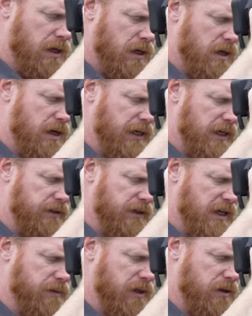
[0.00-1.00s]
Well, I gotta
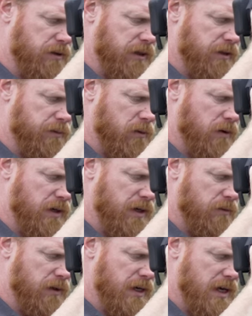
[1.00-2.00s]
say I'm a little disappointed
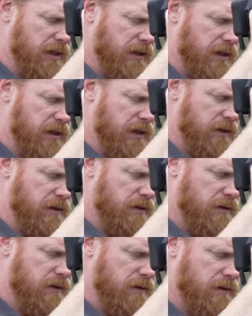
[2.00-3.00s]
that we're not getting
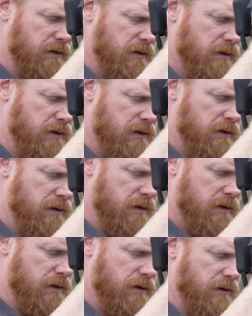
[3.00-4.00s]

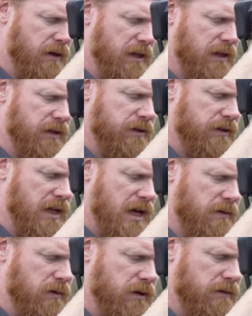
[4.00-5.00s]
at least
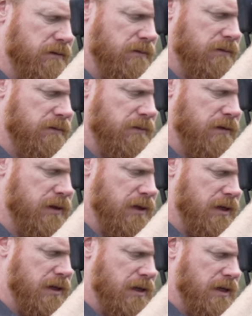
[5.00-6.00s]
that one.
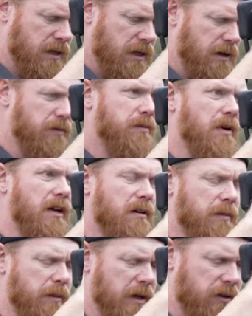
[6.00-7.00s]
That was probably
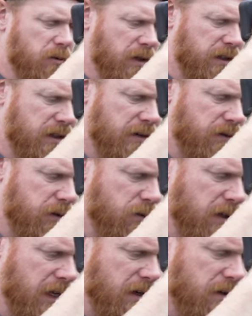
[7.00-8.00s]
gonna be about 27,
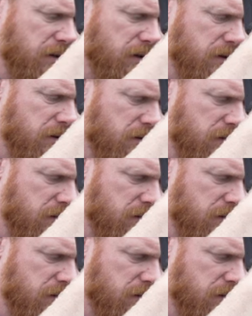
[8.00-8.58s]
2800.